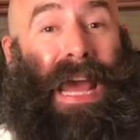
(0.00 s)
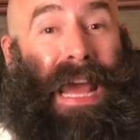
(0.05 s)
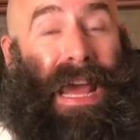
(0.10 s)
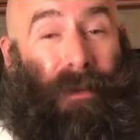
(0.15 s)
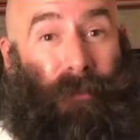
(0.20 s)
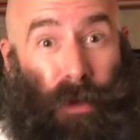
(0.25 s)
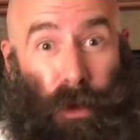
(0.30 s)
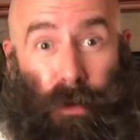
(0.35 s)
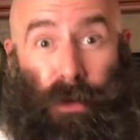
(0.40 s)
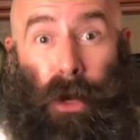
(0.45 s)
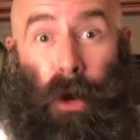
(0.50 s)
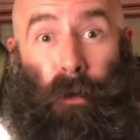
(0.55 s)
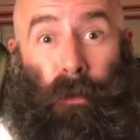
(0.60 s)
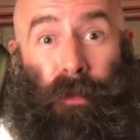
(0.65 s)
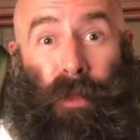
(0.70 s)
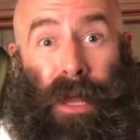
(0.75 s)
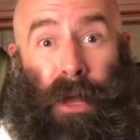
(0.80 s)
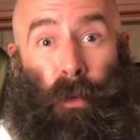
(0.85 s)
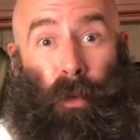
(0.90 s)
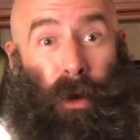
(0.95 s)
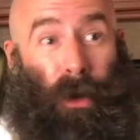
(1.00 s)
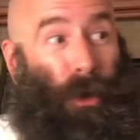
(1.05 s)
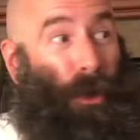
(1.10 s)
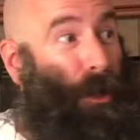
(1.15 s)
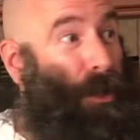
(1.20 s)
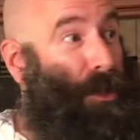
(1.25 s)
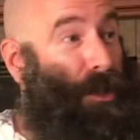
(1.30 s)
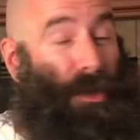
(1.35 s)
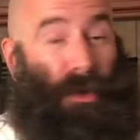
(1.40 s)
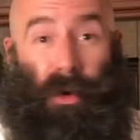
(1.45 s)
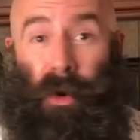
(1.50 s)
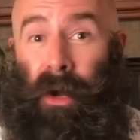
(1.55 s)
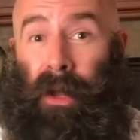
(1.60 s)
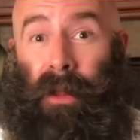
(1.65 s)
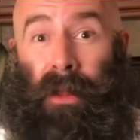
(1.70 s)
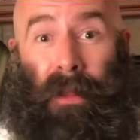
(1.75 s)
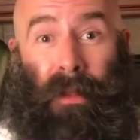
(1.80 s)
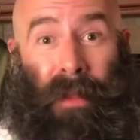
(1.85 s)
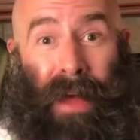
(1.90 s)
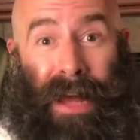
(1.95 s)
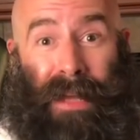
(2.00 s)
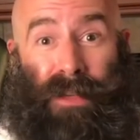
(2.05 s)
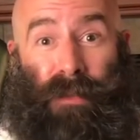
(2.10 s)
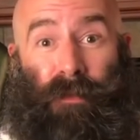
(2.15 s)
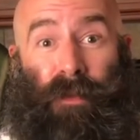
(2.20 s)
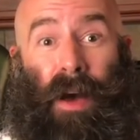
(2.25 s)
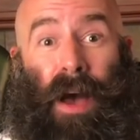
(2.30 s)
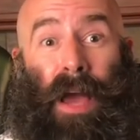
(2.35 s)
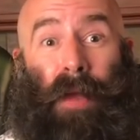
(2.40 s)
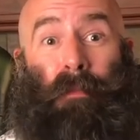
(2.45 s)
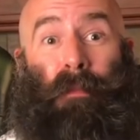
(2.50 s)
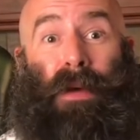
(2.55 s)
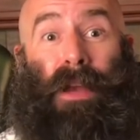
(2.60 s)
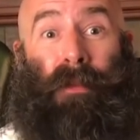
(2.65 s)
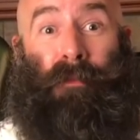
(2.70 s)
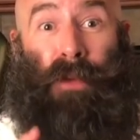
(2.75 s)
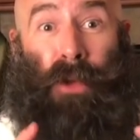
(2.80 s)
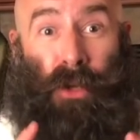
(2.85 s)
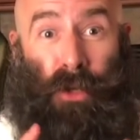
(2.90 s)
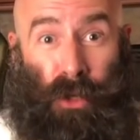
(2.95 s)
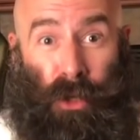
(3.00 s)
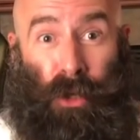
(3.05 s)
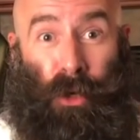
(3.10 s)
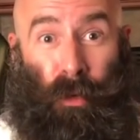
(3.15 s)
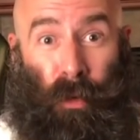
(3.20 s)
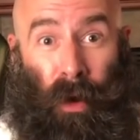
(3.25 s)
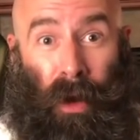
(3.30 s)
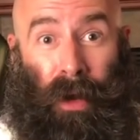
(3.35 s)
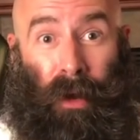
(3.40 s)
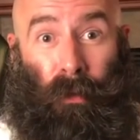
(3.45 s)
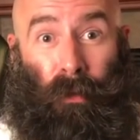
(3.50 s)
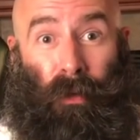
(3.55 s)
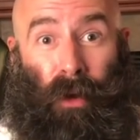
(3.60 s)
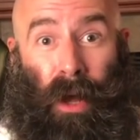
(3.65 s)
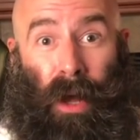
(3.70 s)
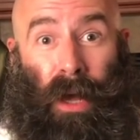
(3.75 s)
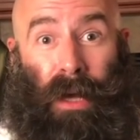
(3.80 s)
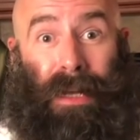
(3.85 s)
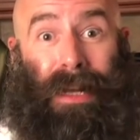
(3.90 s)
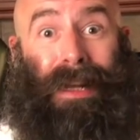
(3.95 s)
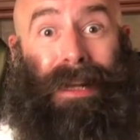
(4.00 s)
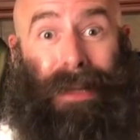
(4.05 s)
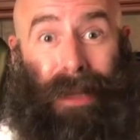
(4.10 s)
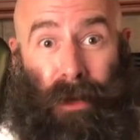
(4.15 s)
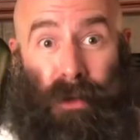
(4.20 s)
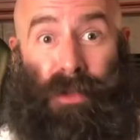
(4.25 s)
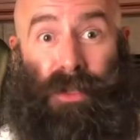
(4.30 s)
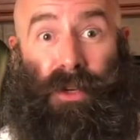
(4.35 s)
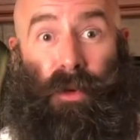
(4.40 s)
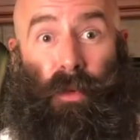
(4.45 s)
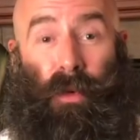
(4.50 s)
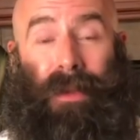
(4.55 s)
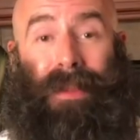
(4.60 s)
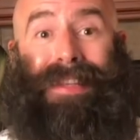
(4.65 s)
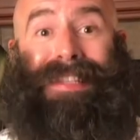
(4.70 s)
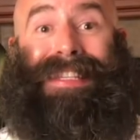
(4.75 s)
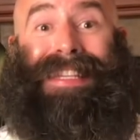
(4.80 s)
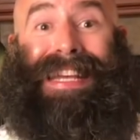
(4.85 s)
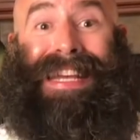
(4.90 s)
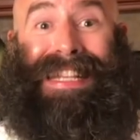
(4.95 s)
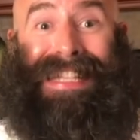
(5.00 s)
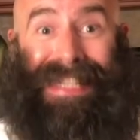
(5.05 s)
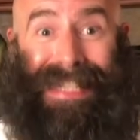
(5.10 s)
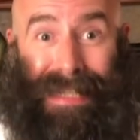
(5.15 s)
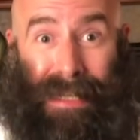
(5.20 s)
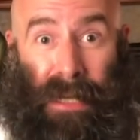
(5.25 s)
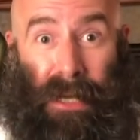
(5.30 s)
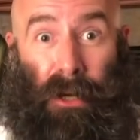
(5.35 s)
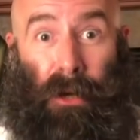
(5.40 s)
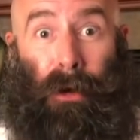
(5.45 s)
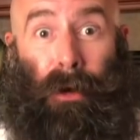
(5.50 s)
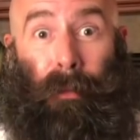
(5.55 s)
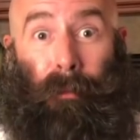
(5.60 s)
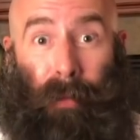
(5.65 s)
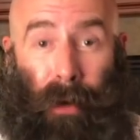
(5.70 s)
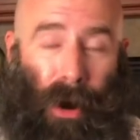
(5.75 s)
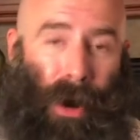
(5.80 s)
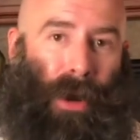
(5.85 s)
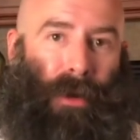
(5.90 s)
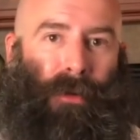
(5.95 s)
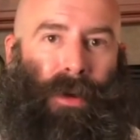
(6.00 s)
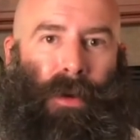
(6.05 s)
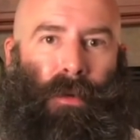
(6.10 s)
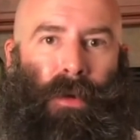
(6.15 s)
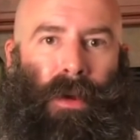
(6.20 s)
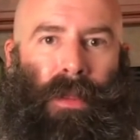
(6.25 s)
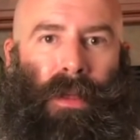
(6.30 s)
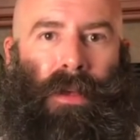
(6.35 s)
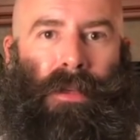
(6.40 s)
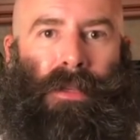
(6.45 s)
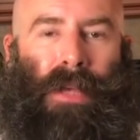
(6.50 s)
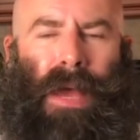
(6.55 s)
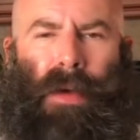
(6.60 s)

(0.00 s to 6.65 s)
if you don't think we're good soil, that's fine, but if you do want to run closer with us, consider partnering with us.